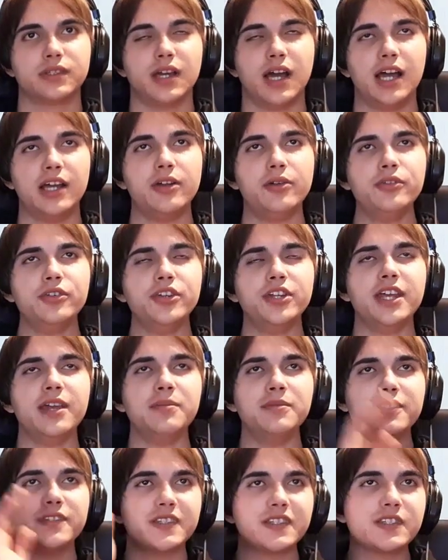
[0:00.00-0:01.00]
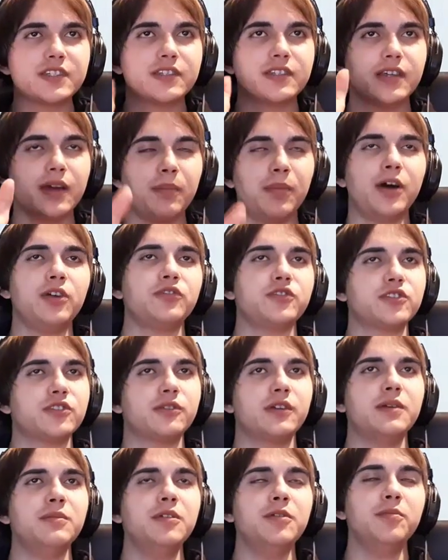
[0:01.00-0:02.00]
I know your name is about
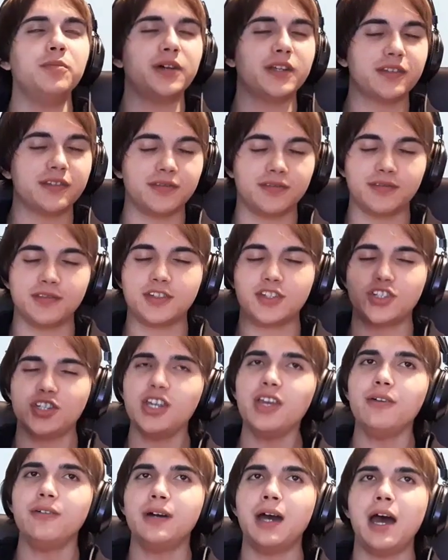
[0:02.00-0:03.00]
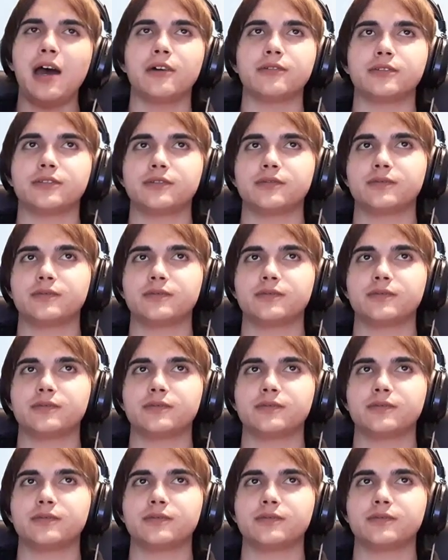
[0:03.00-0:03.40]
screaming, but chill out.